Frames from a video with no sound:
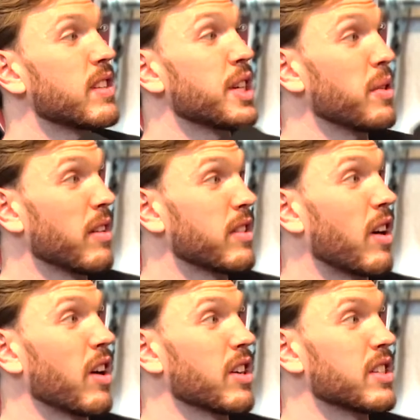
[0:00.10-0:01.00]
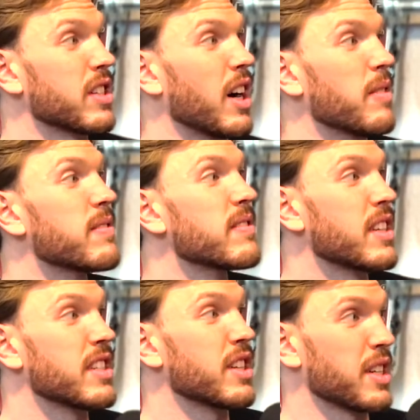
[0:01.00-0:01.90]
you have the harder job
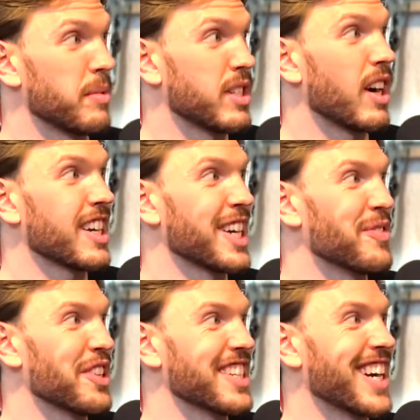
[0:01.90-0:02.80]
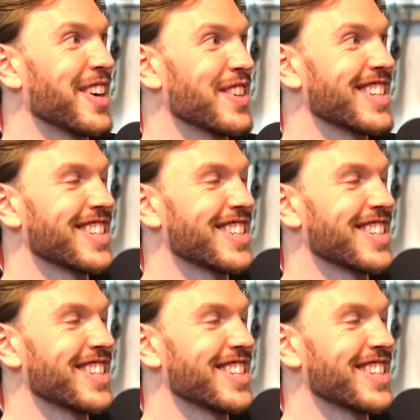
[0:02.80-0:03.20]
because you're going to be talking more than I will.